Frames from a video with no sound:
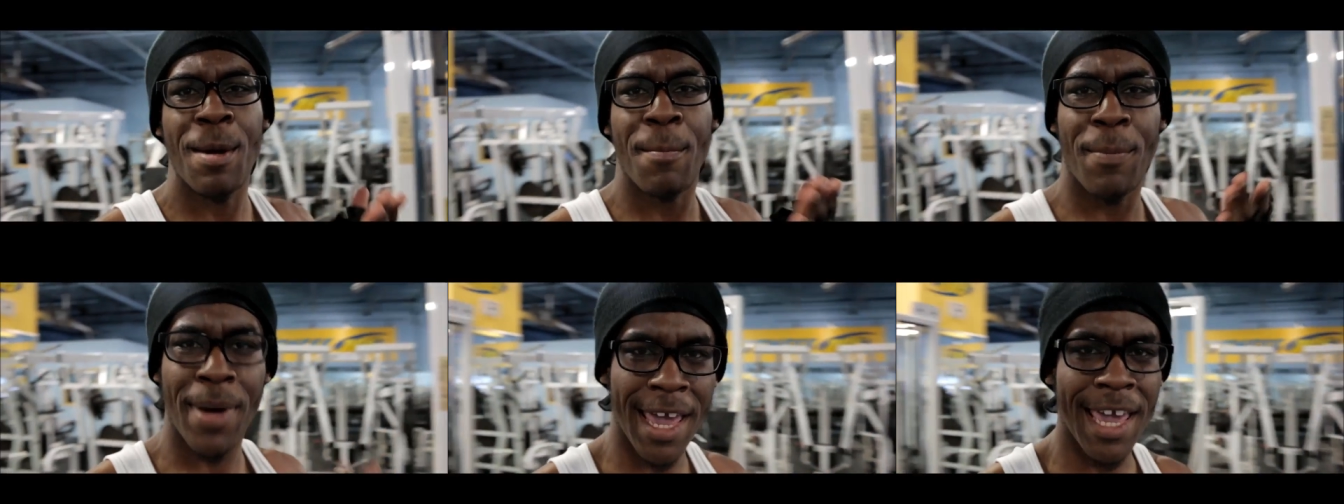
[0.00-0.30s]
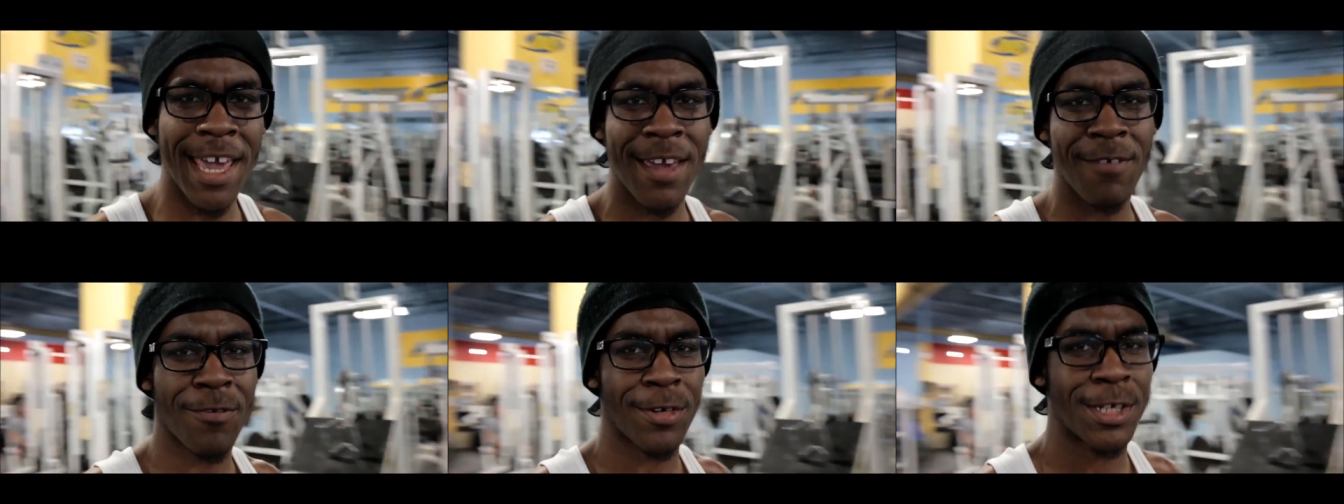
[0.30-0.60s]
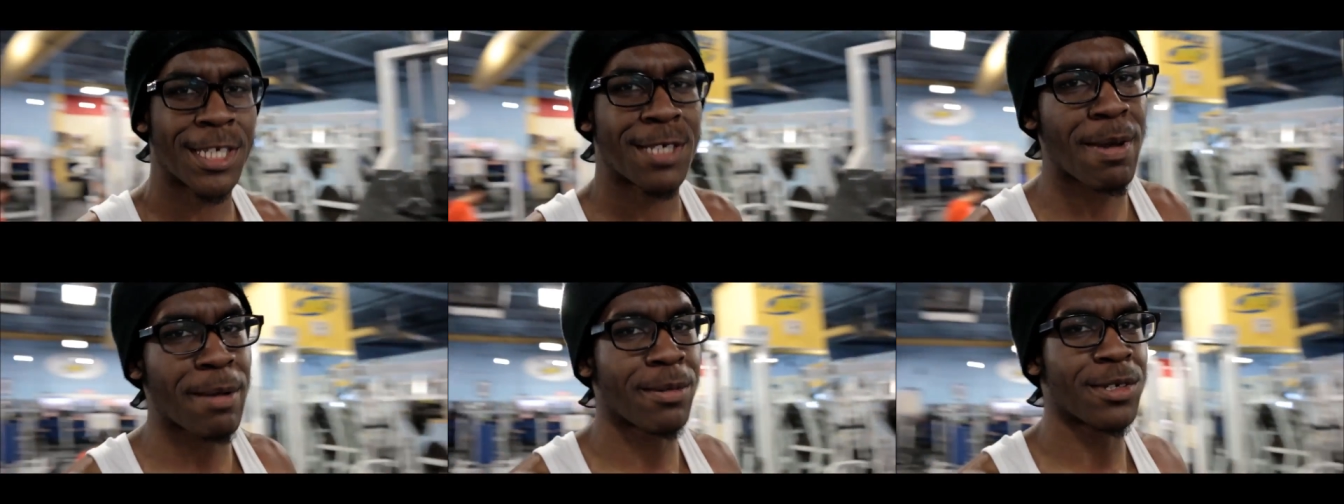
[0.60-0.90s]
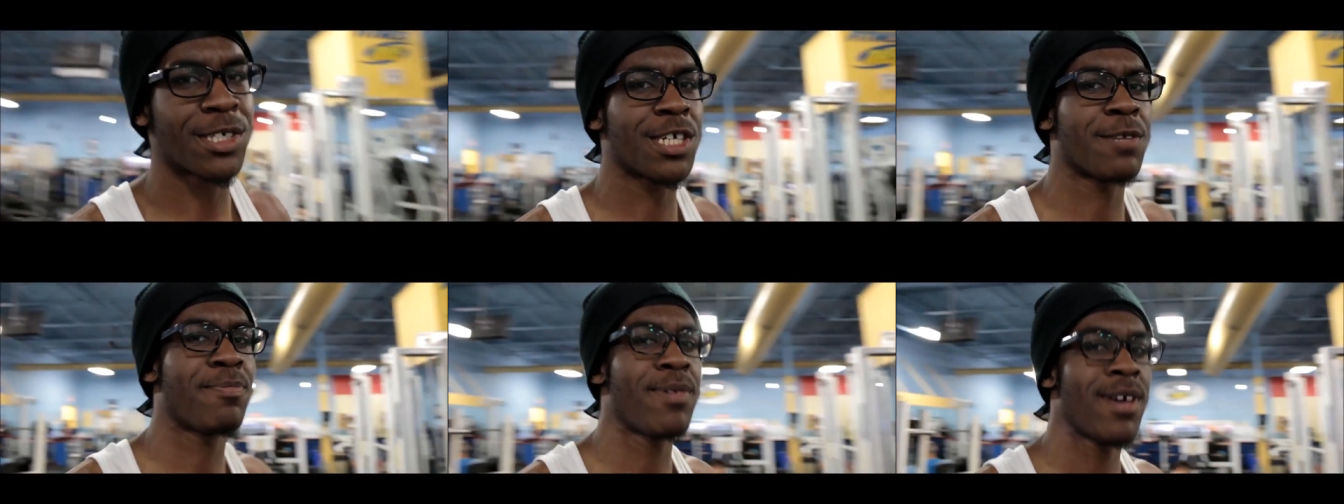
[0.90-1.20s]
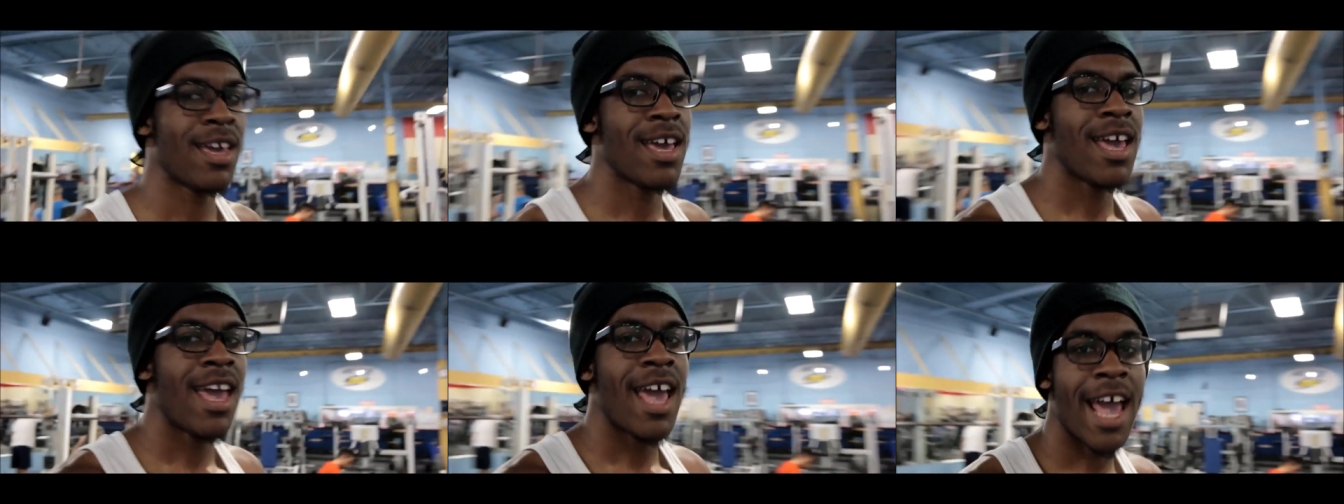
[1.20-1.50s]
paying for this membership
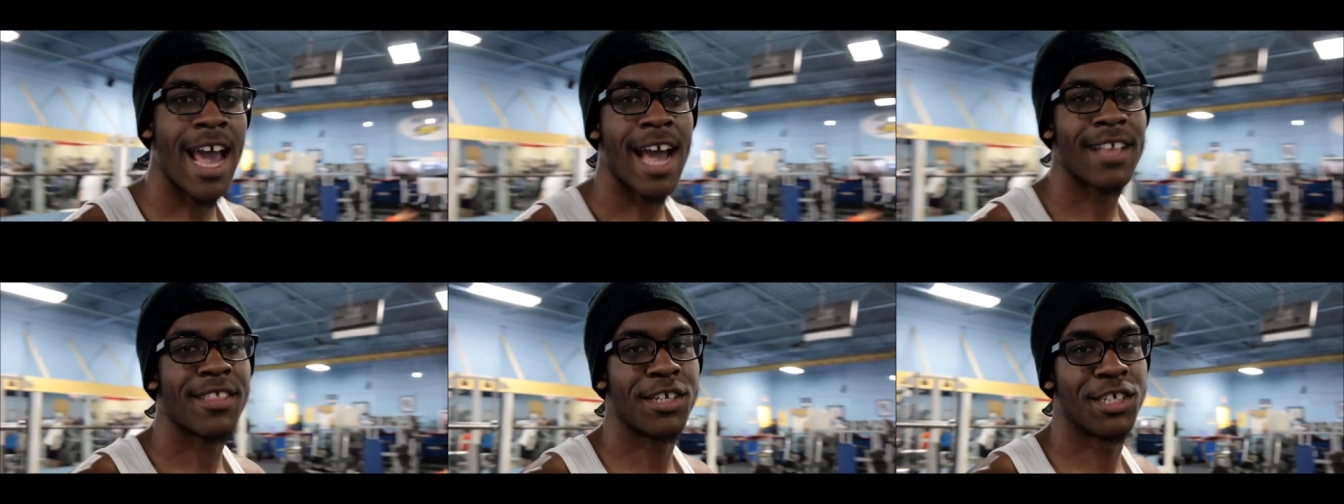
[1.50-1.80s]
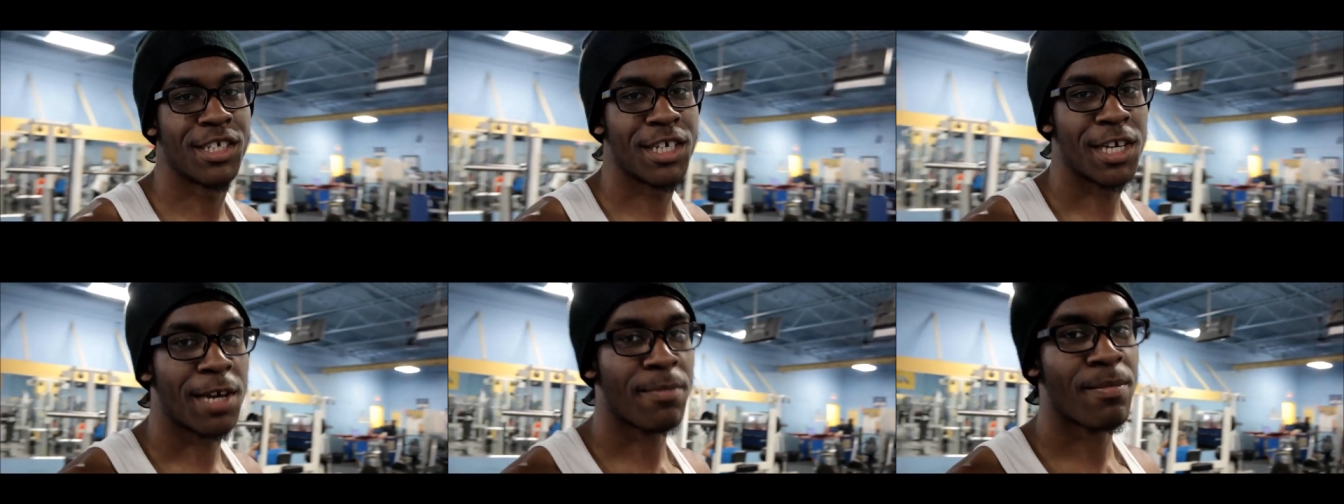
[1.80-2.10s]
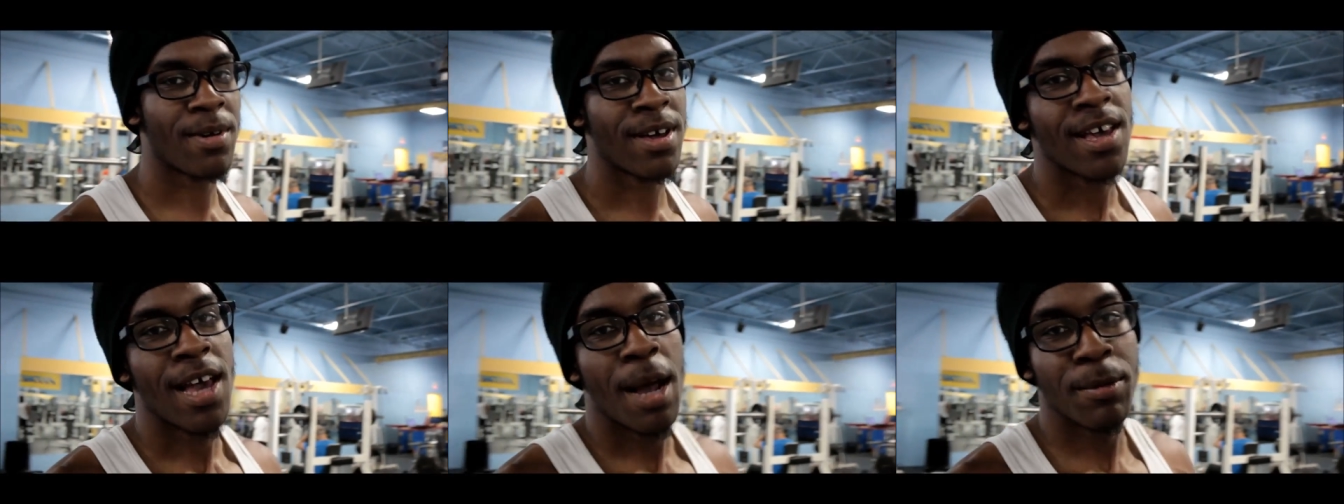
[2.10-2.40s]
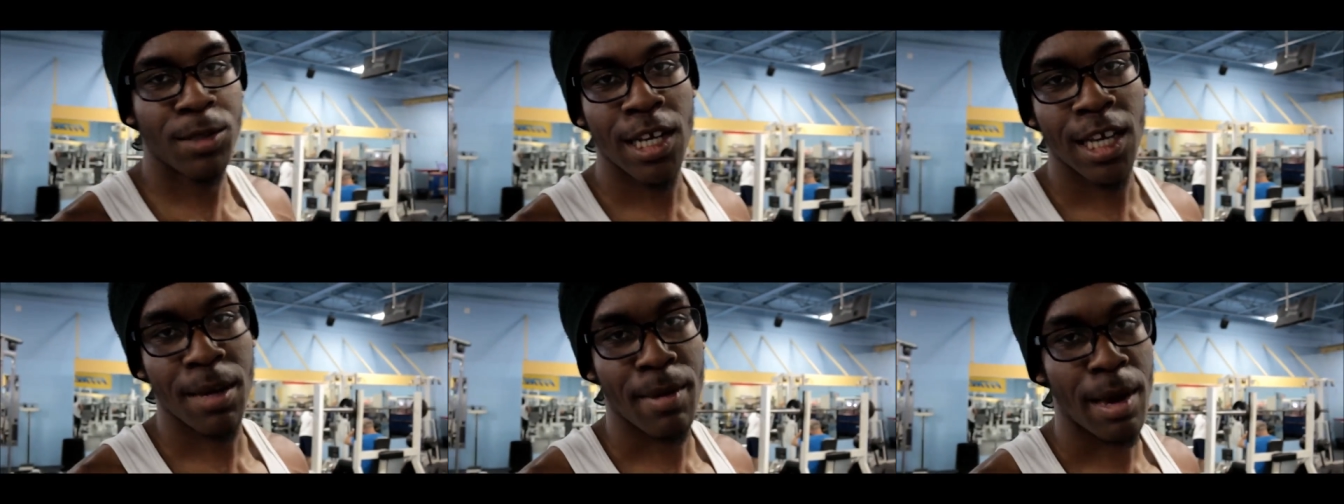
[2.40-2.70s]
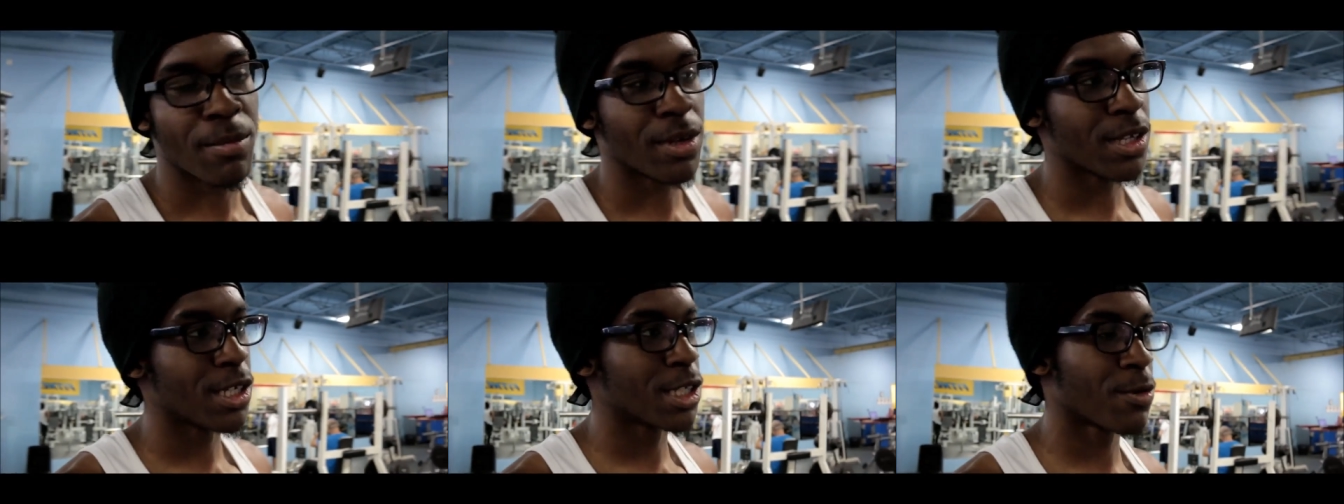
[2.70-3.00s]
at the gym. I'm trying to get
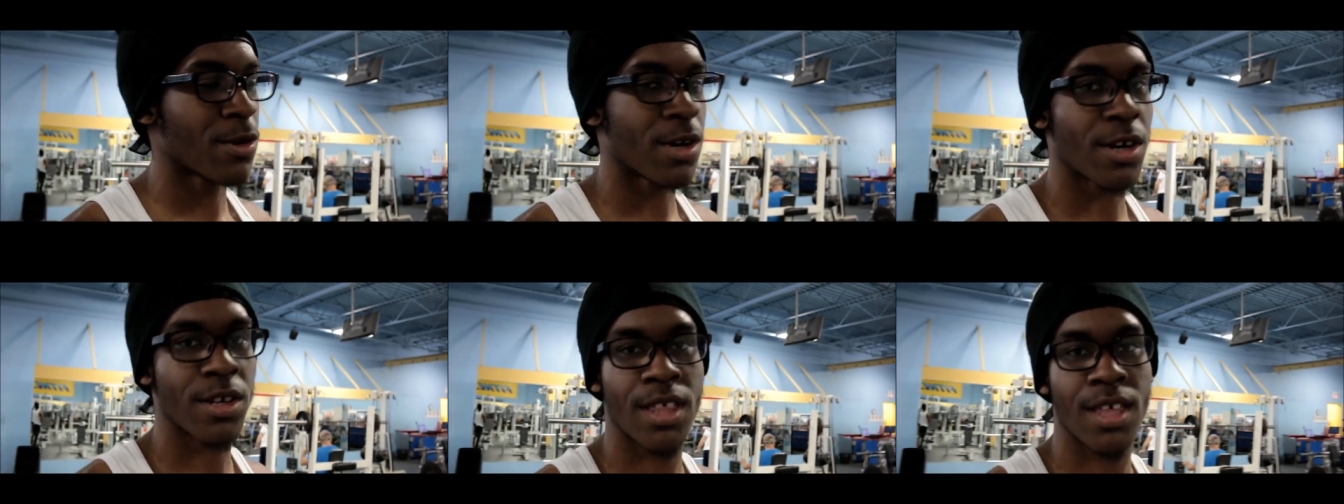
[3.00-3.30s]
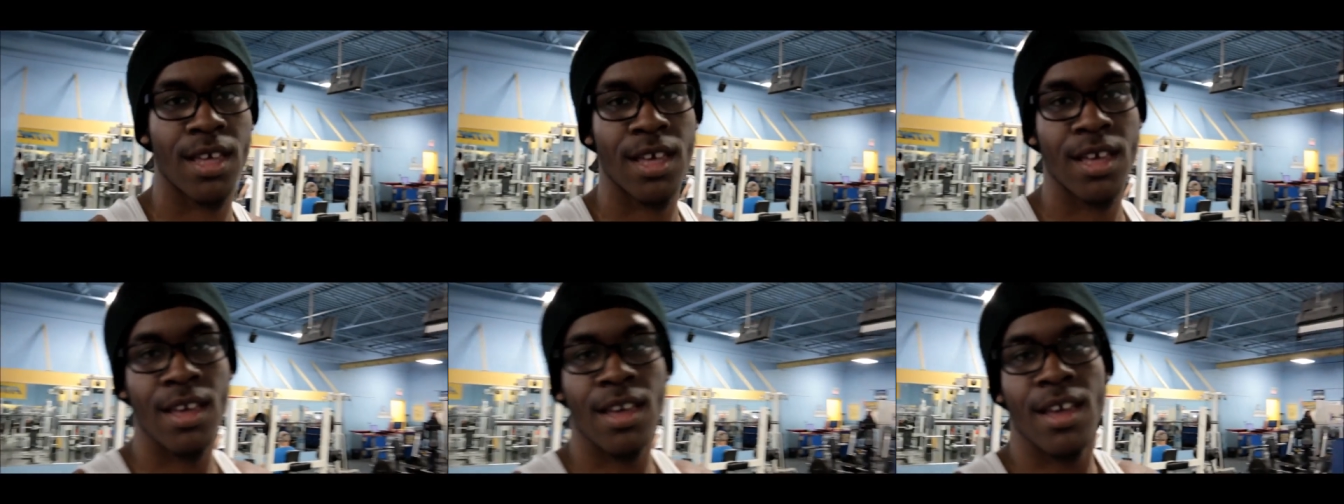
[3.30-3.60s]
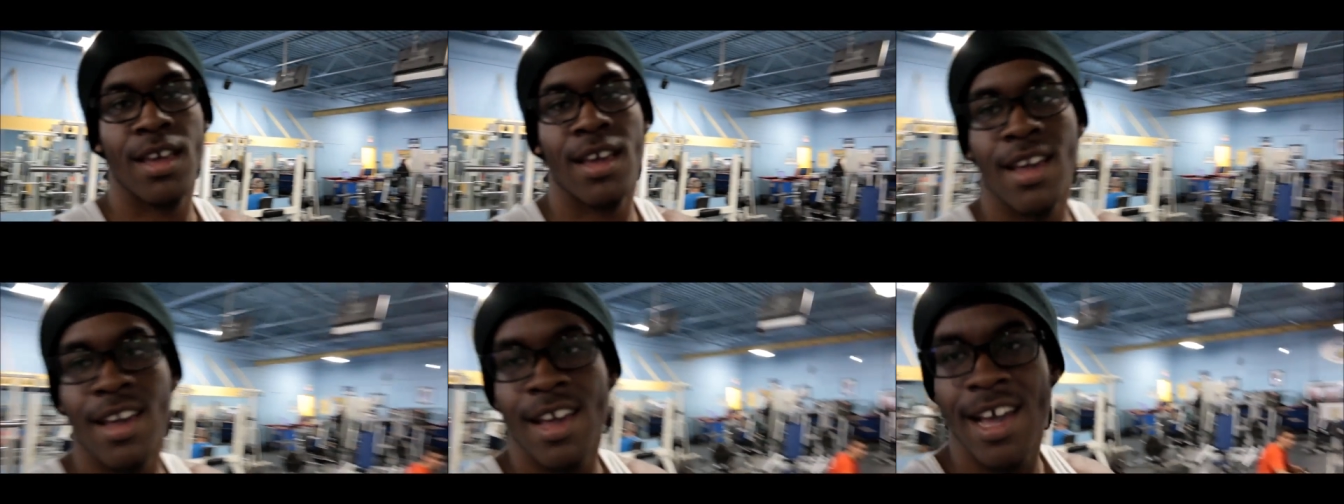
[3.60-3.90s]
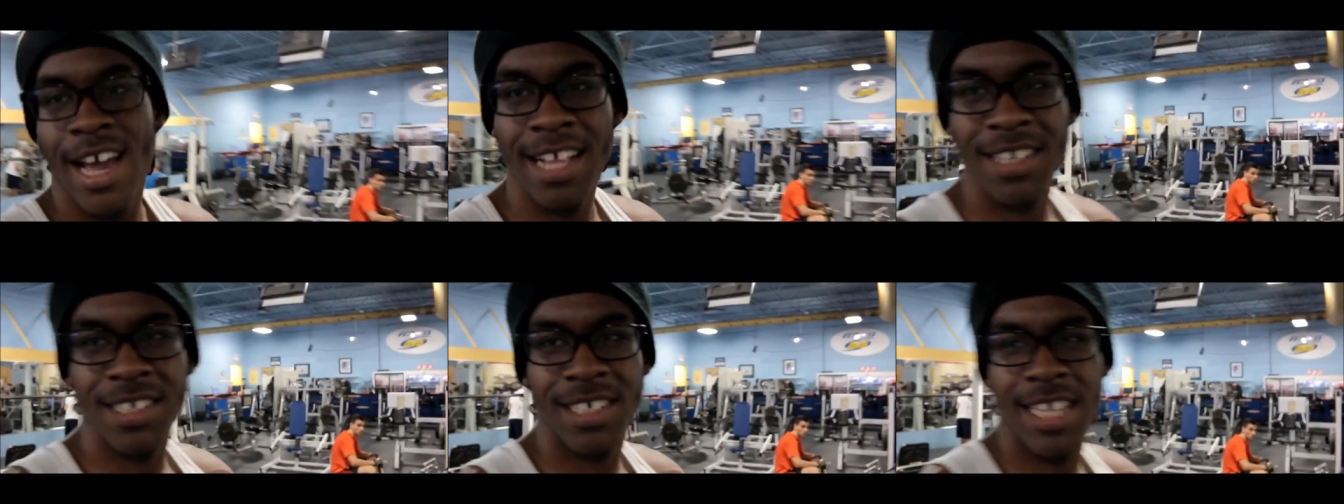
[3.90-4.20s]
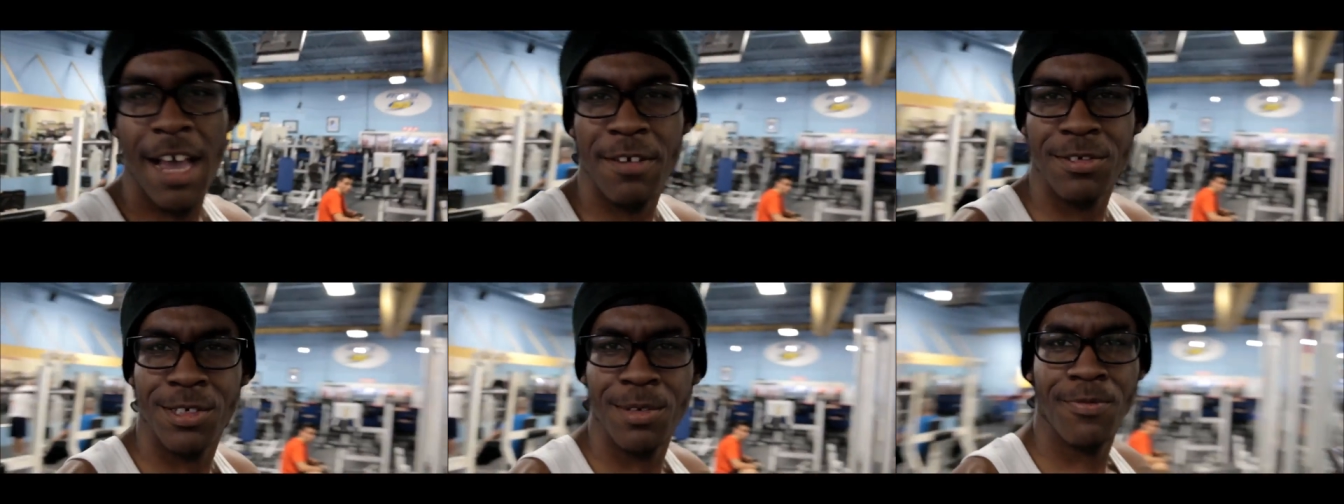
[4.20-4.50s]
my money's worth and just
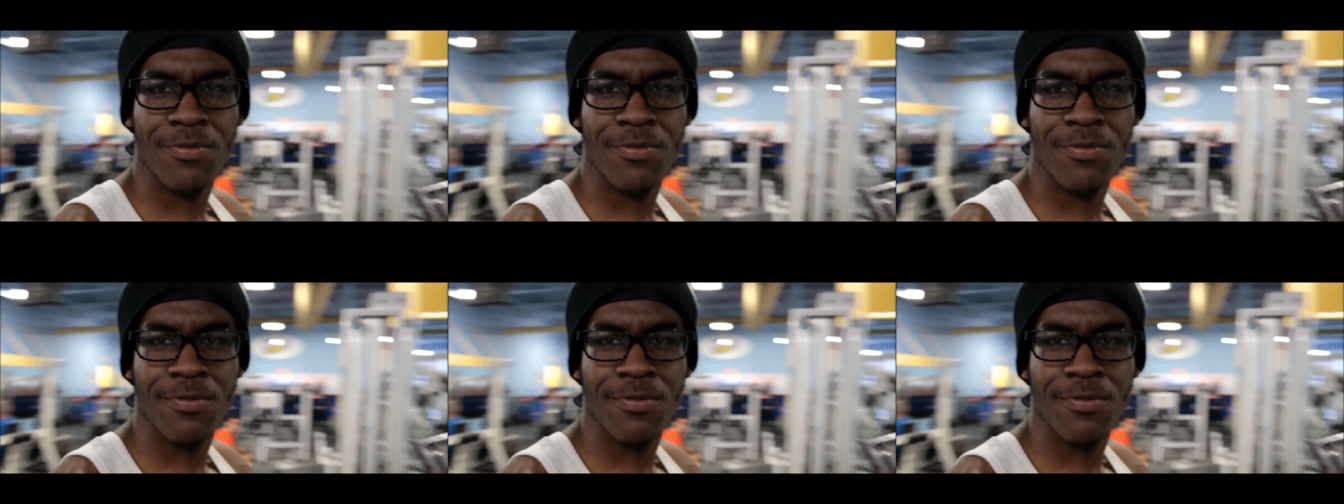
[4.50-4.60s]
have some